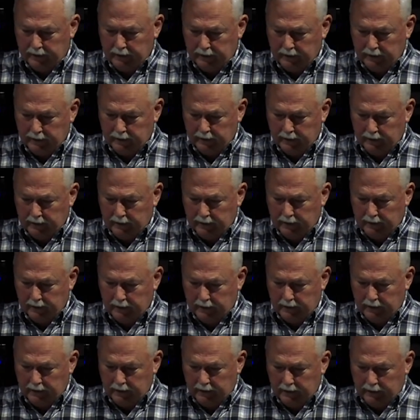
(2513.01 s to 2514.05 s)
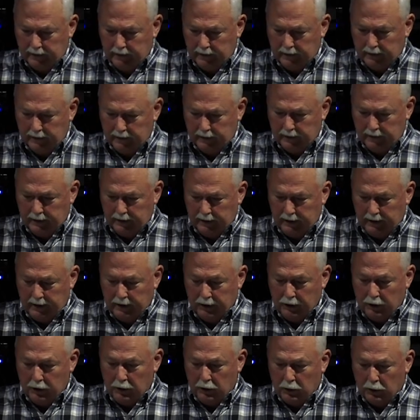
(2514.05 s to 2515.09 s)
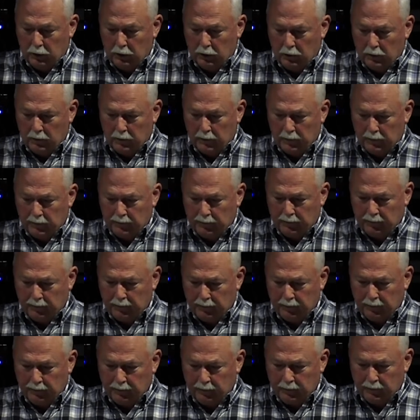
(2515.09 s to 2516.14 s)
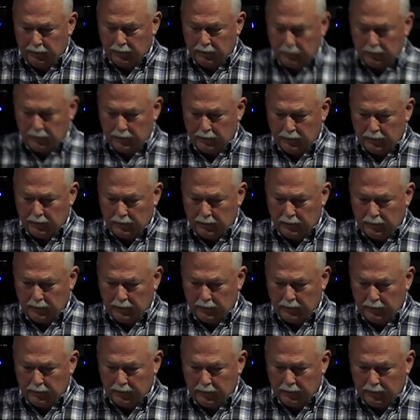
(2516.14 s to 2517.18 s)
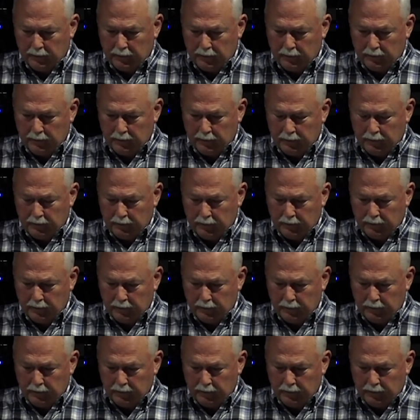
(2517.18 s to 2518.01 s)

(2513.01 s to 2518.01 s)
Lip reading: Nobody speaks.